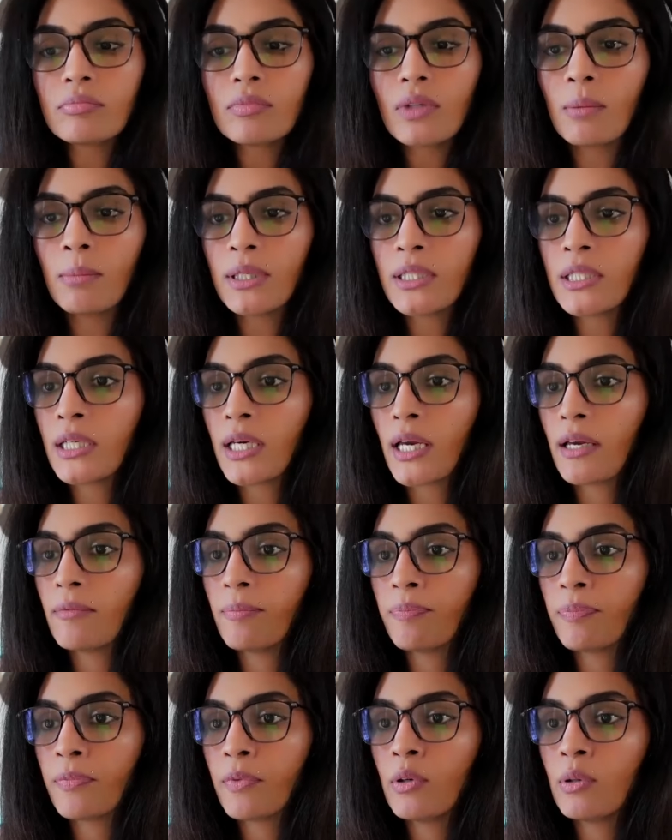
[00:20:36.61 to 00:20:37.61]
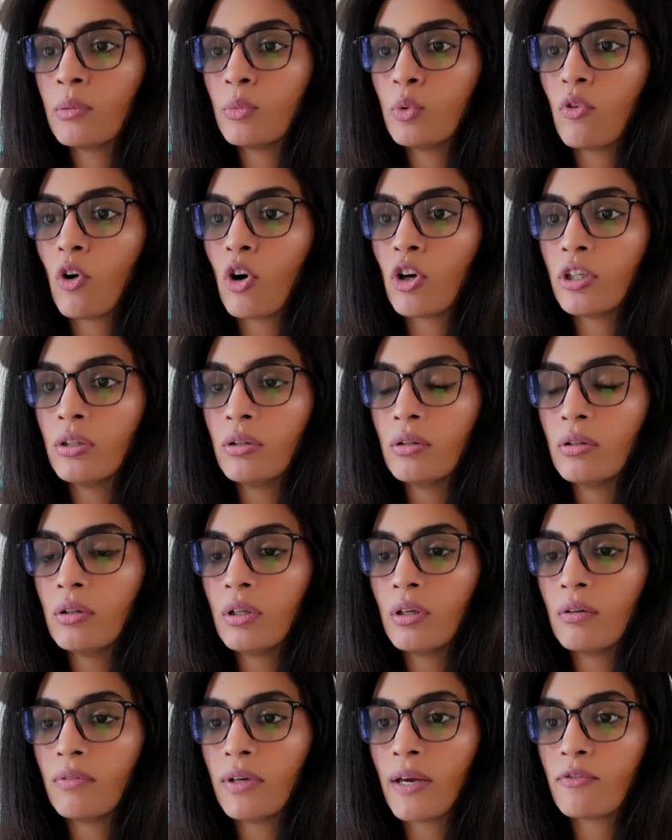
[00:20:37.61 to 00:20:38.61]
But theek hai, we will move on.
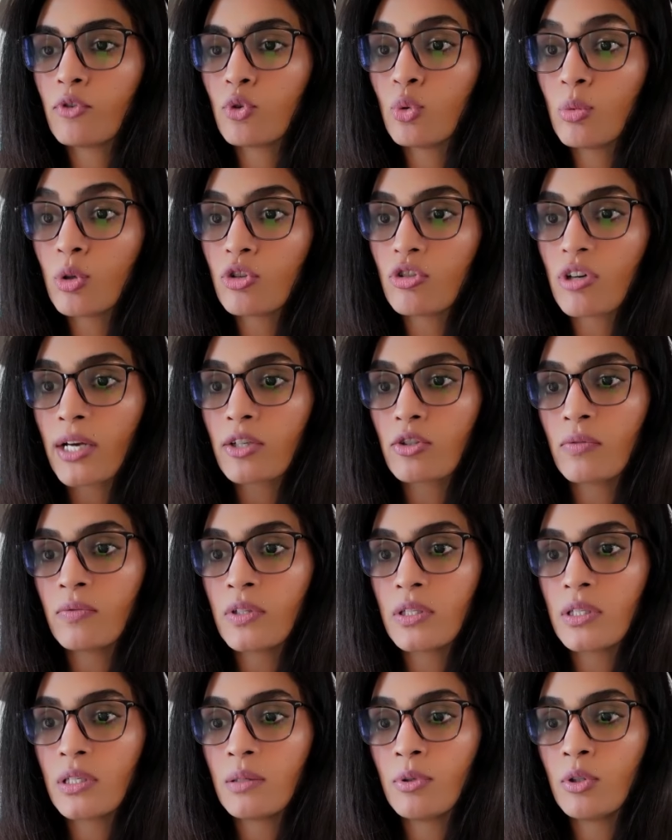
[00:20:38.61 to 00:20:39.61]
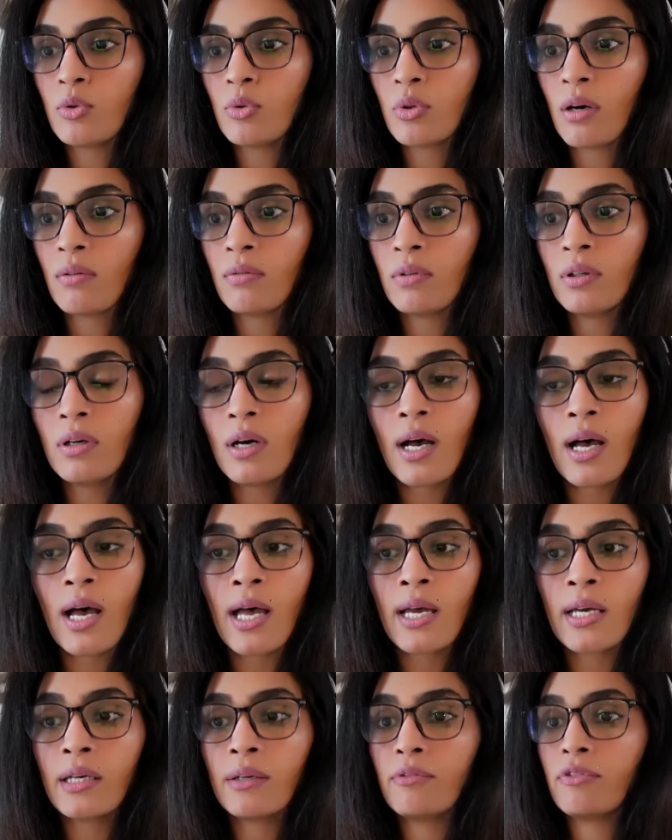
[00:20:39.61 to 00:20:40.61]
We have two more tracks of this EP to cover.
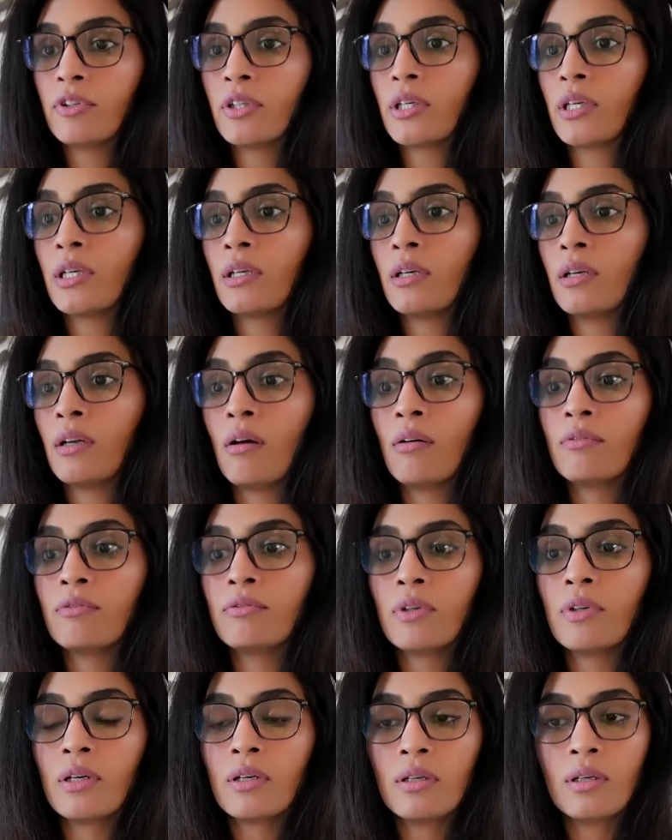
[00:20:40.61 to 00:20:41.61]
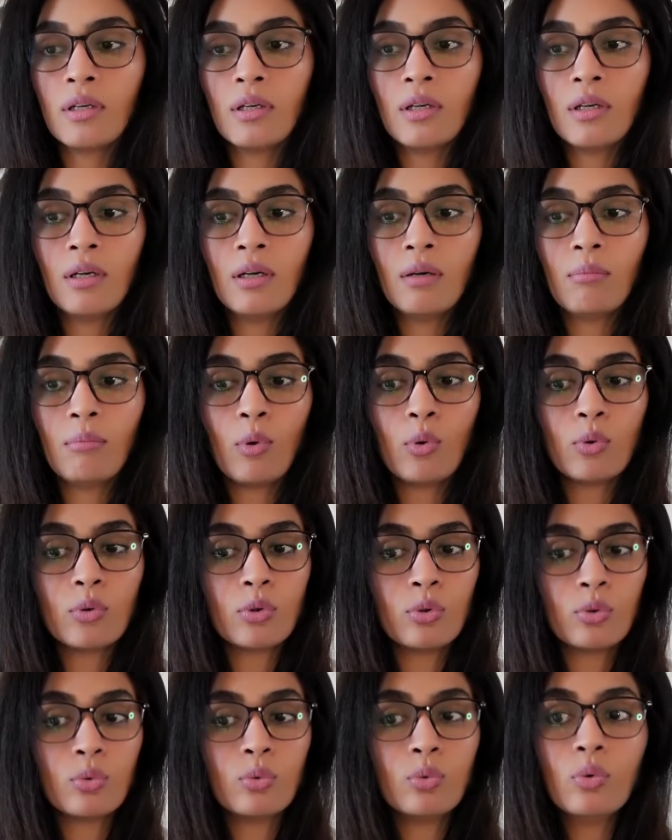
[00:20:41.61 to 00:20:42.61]
I freaking love both
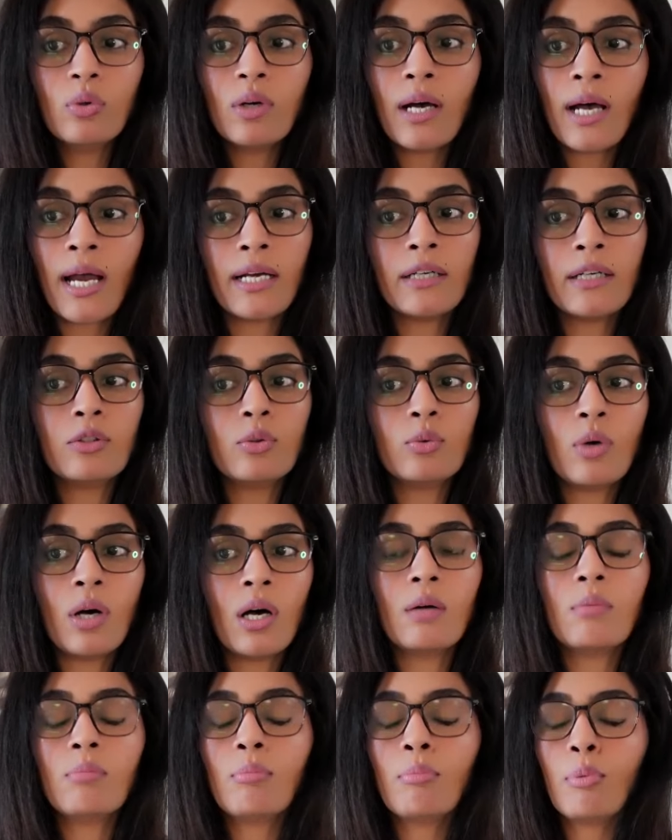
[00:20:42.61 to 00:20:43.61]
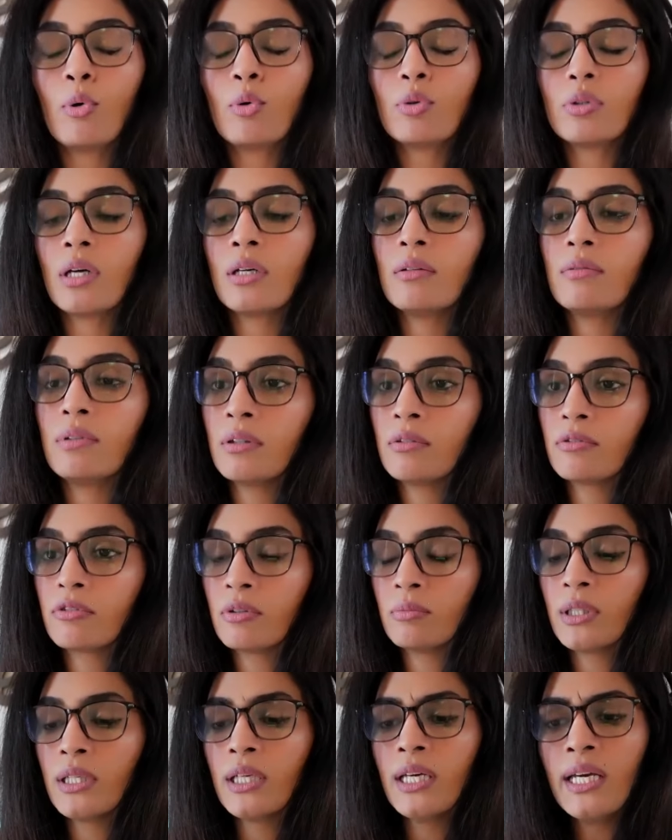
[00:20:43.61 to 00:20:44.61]
Tu and Dua. Both are a winner for
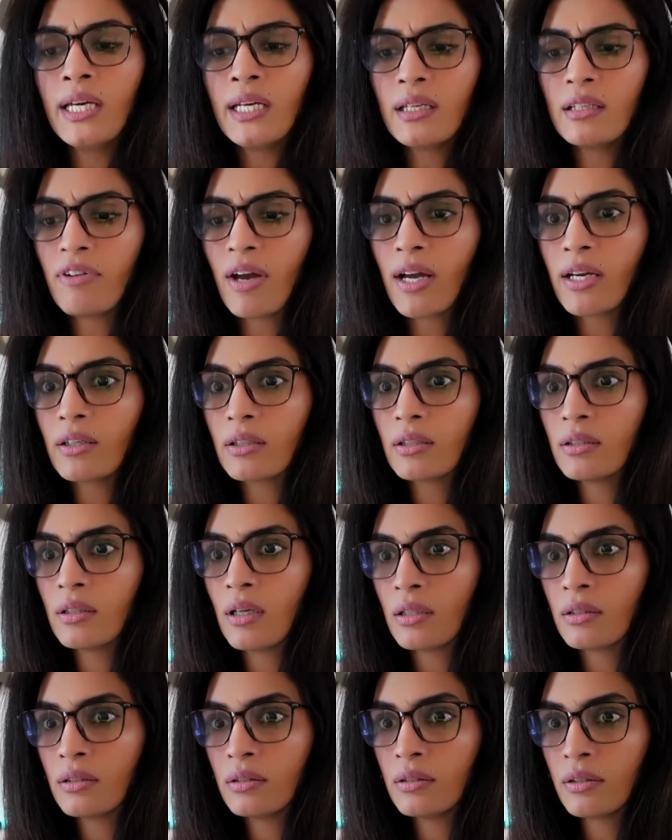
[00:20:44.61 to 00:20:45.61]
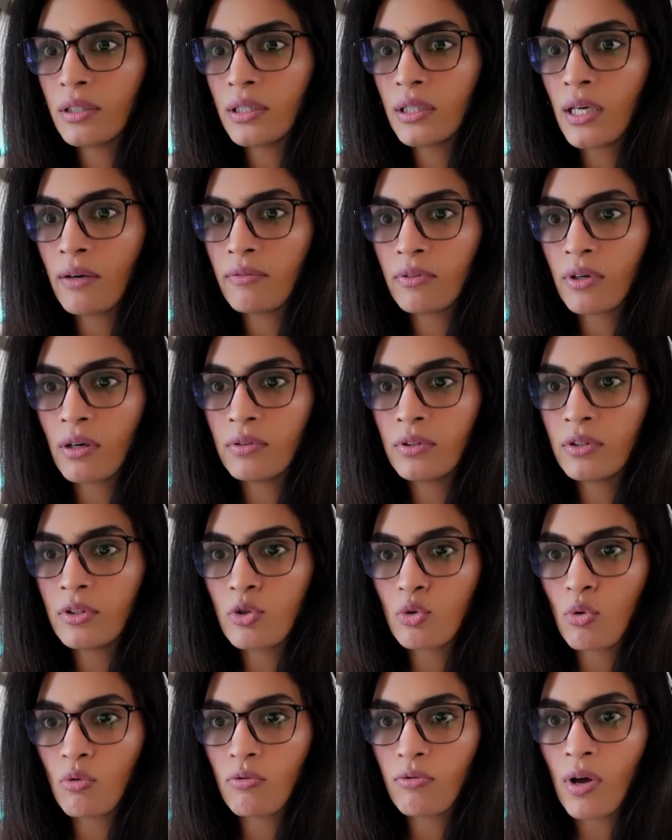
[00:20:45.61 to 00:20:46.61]
me. In fact, the other three I've covered
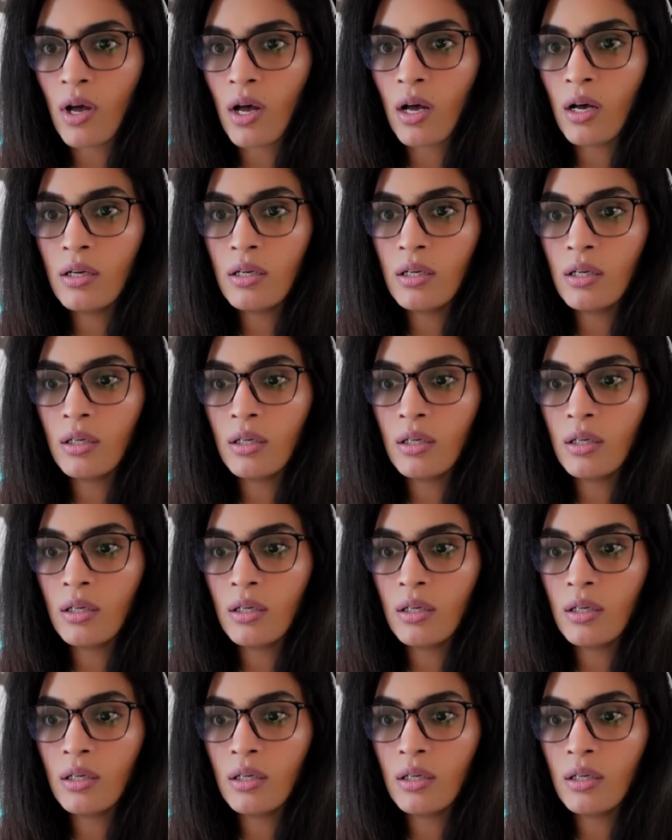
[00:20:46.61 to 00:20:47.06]
so far,